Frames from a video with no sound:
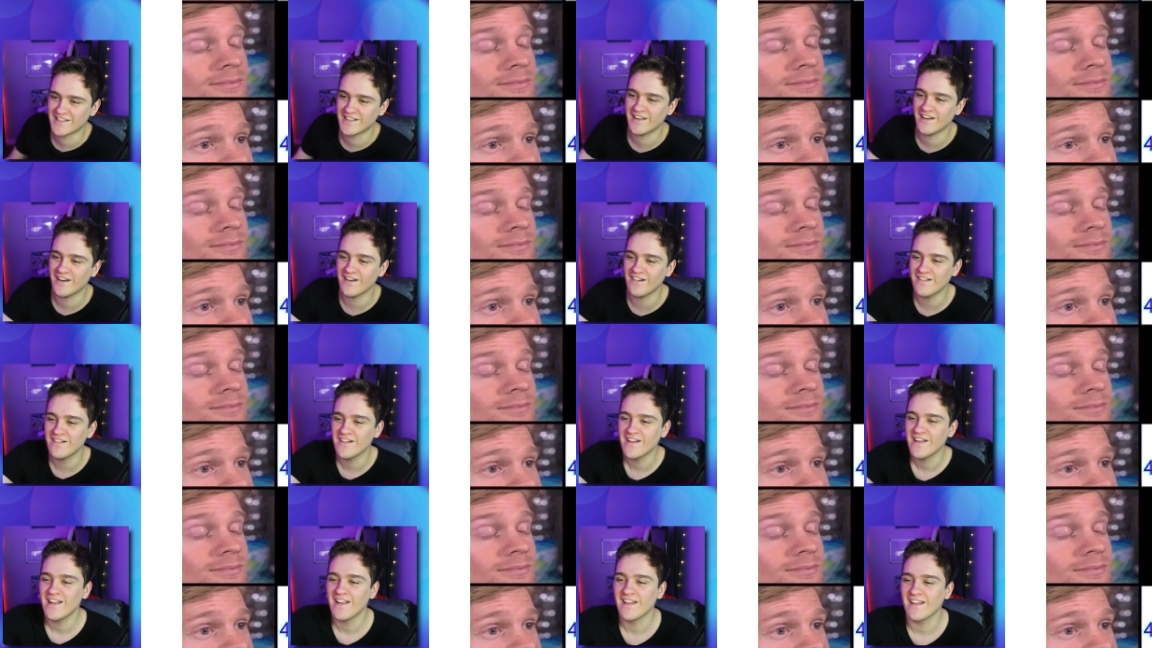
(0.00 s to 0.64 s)
you
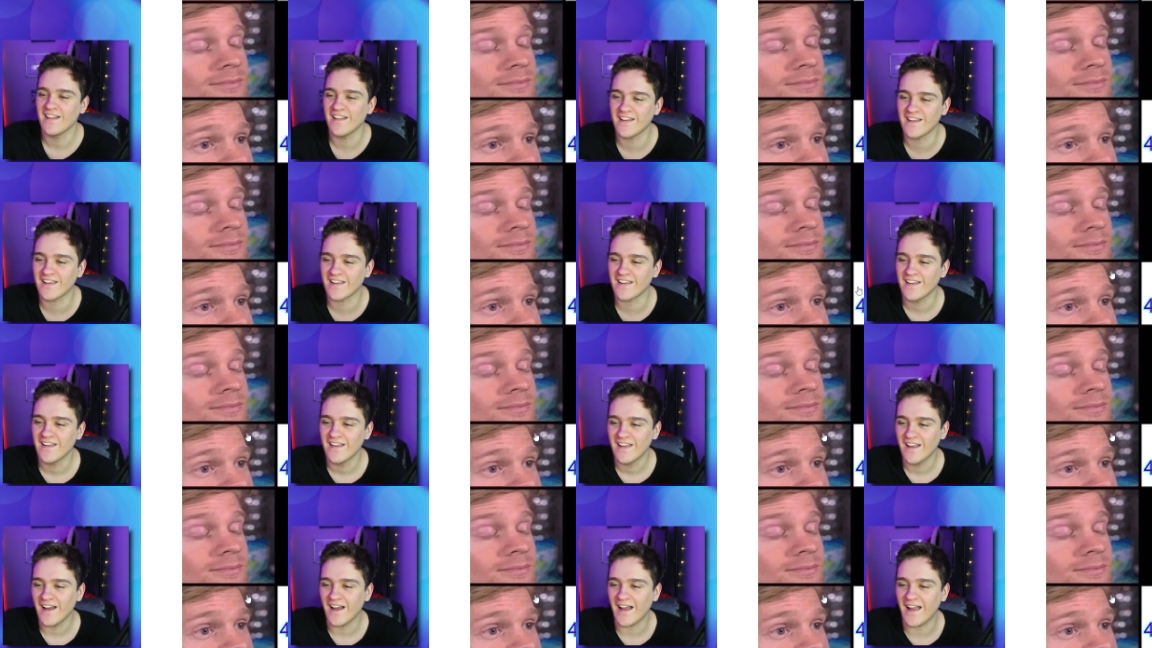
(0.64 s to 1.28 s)
know? Like,
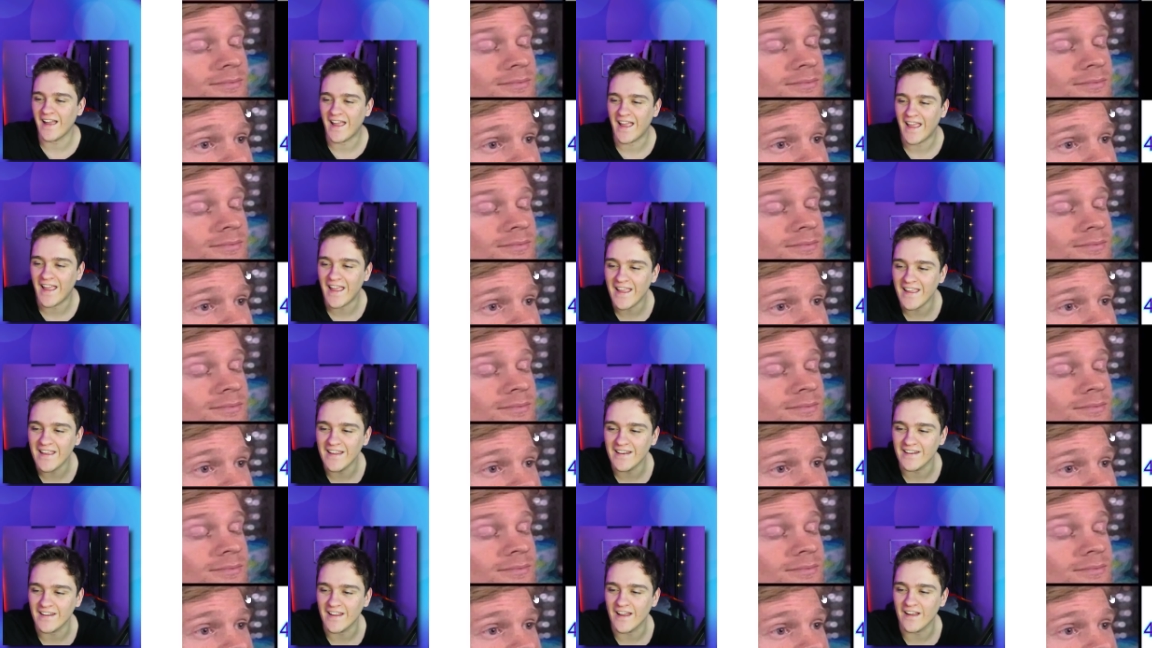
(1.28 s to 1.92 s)
I
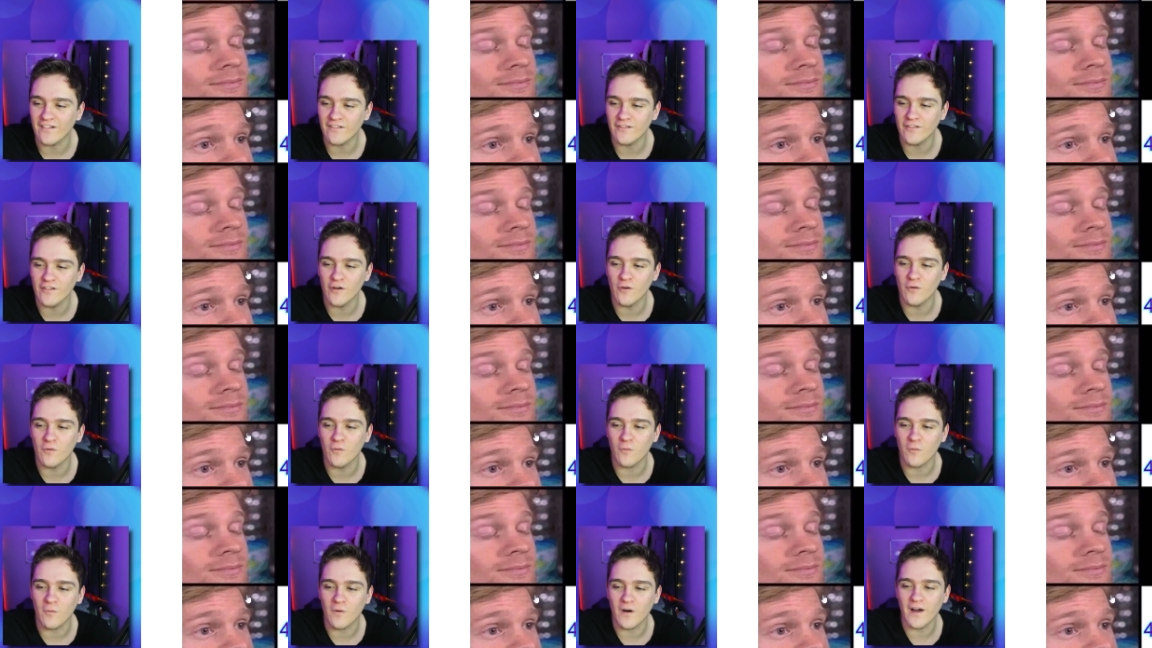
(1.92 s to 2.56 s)
hate it. I don't know
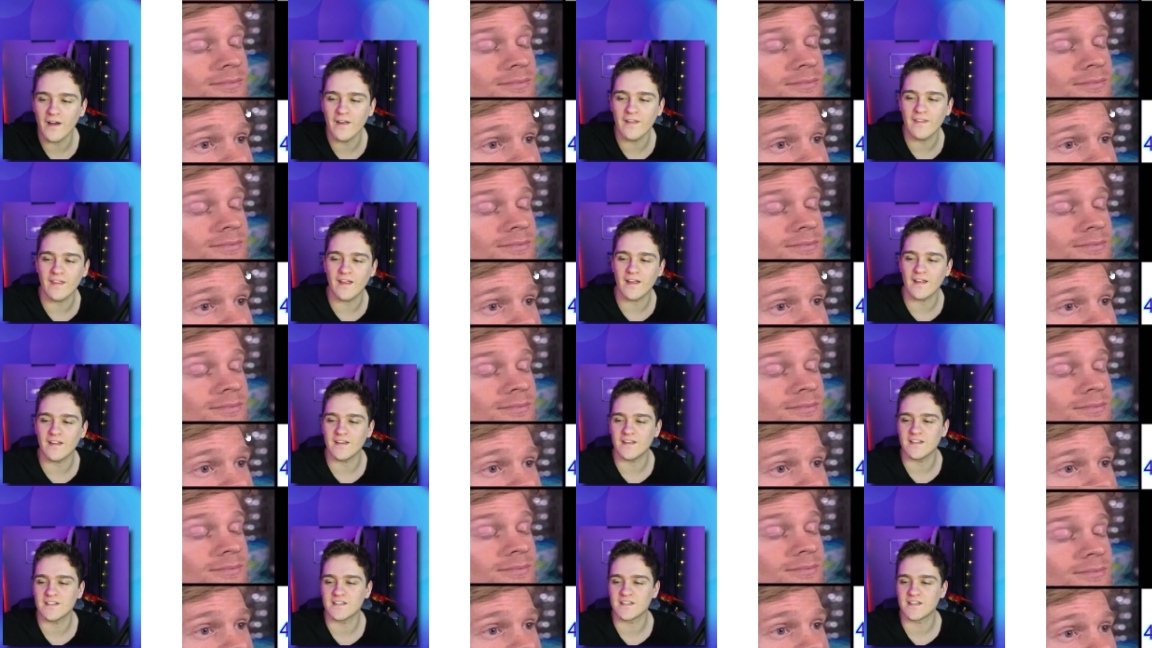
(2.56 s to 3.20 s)
why
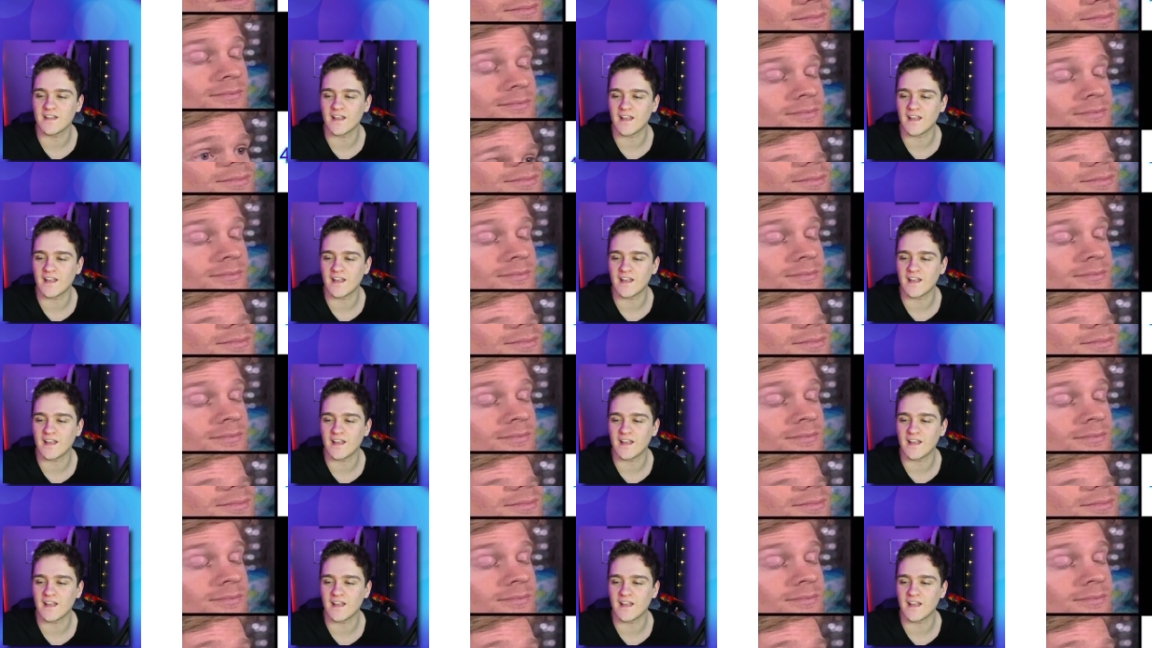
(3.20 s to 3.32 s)
that is